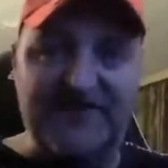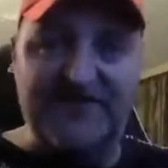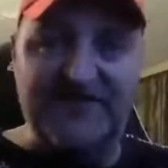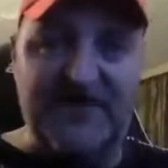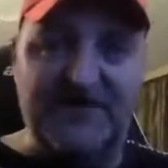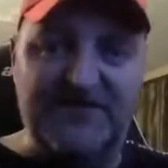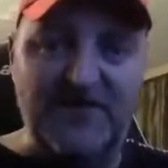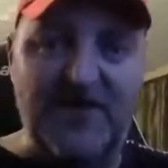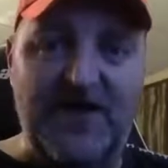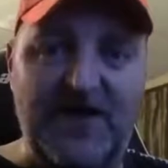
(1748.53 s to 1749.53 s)
of the
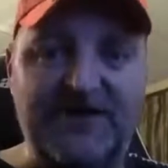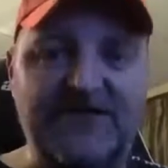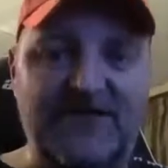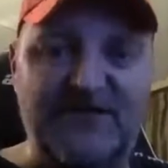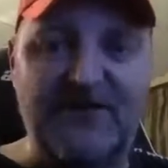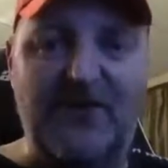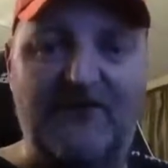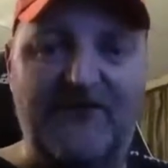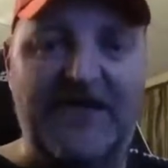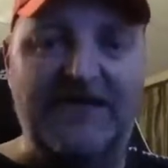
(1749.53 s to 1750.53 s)
station wagon, the
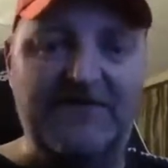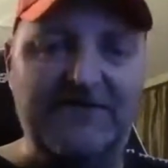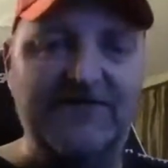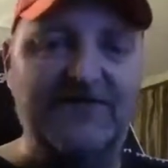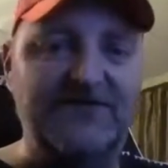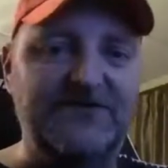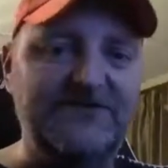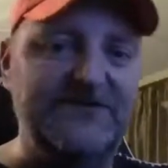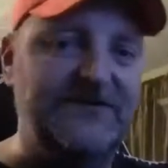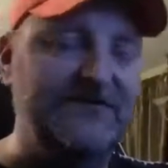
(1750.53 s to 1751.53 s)
305 under the hood,
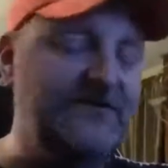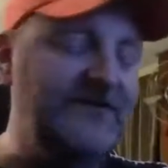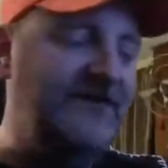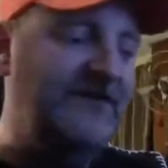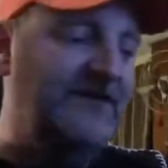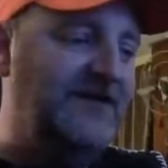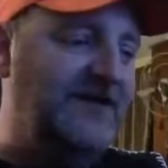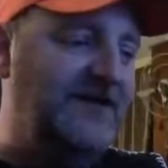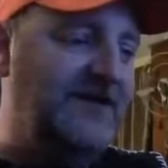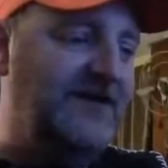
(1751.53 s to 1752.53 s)
you know.
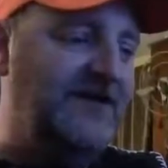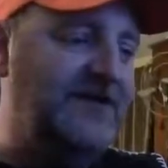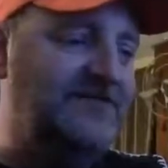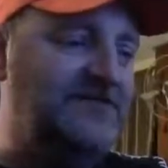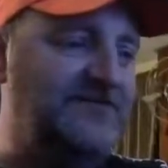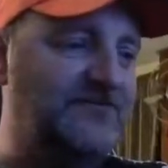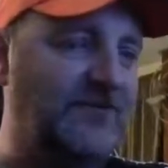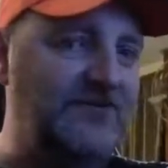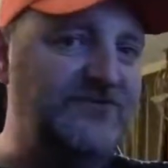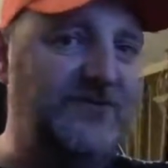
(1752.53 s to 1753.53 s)
And the
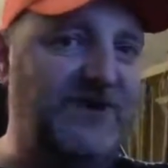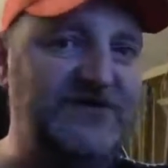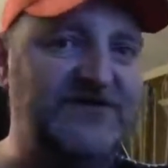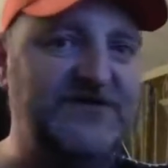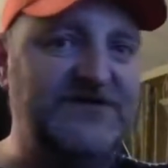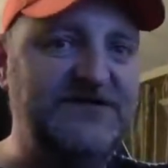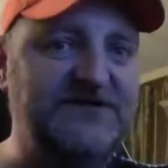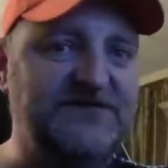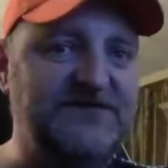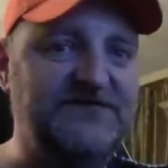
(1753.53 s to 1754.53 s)
roads were icy.
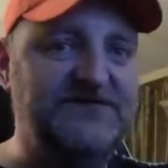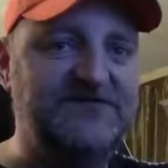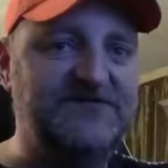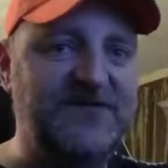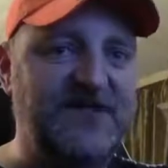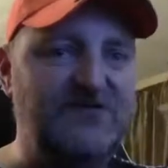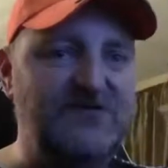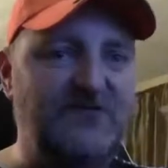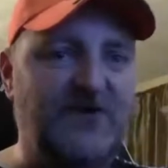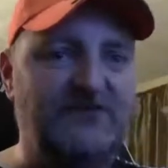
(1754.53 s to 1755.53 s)
It was not
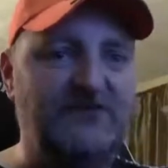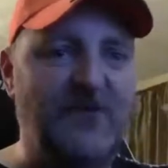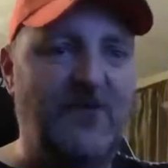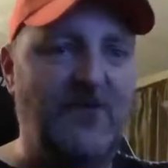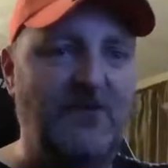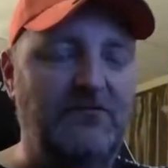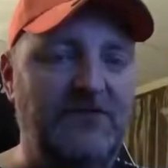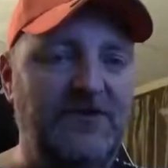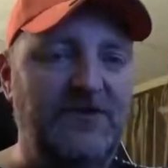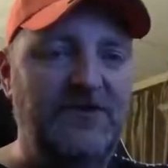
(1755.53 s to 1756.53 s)
too far from home.
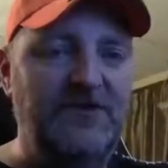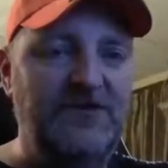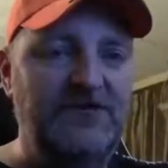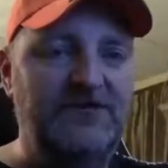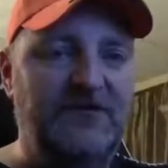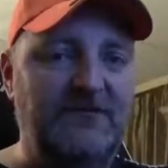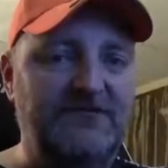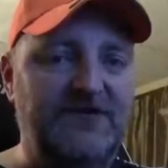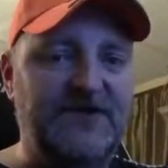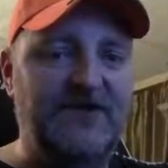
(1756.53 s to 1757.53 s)
So I
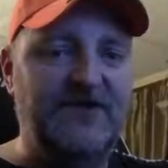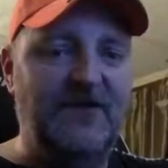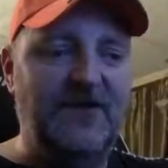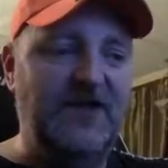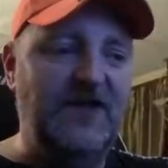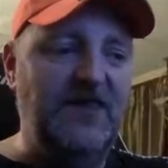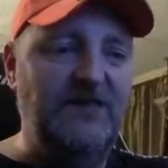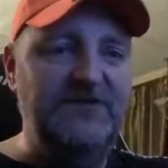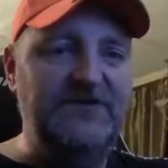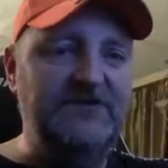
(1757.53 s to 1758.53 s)
was like, oh, yeah,
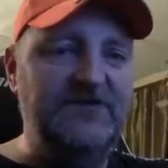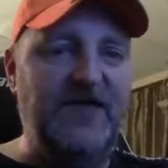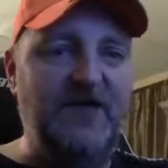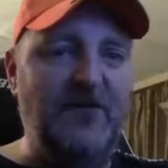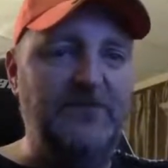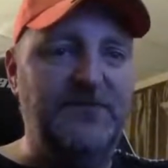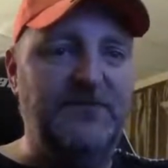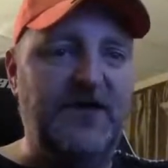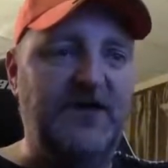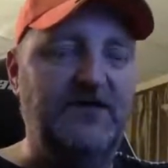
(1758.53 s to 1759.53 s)
let me just like whip it
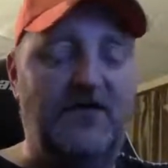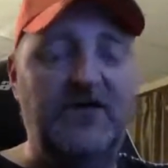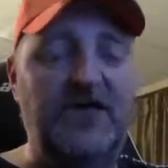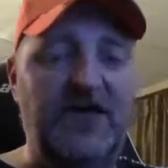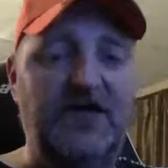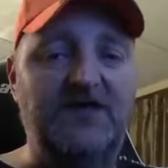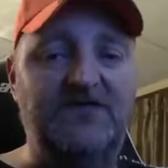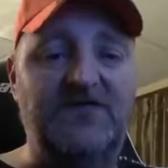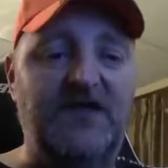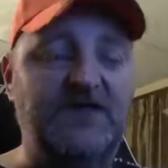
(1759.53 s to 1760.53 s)
around. Oh, yeah,
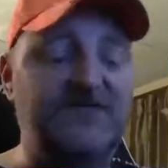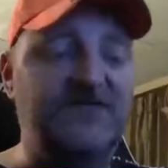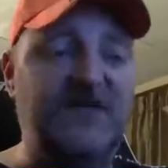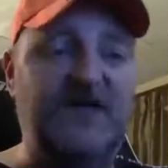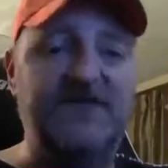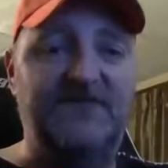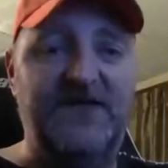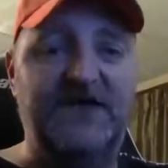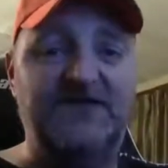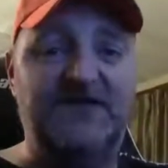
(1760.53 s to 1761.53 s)
it's like the size of
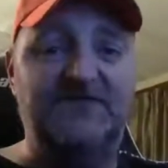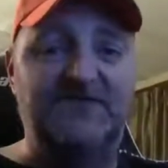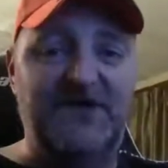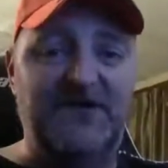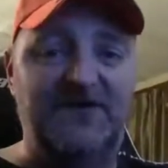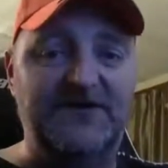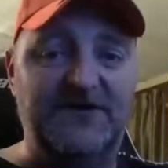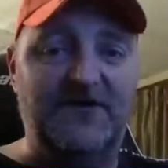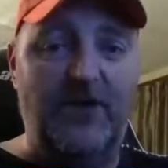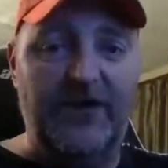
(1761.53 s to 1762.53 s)
the SS Minnow. It
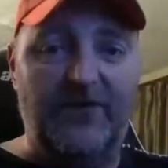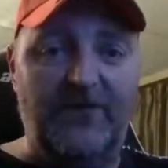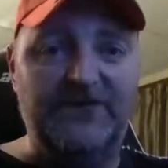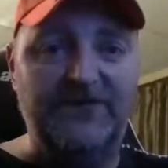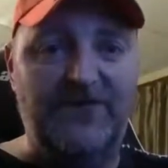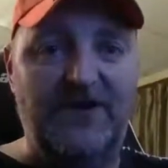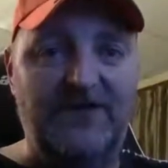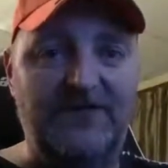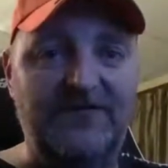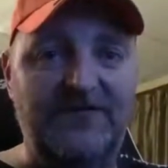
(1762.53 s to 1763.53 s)
didn't quite work too well.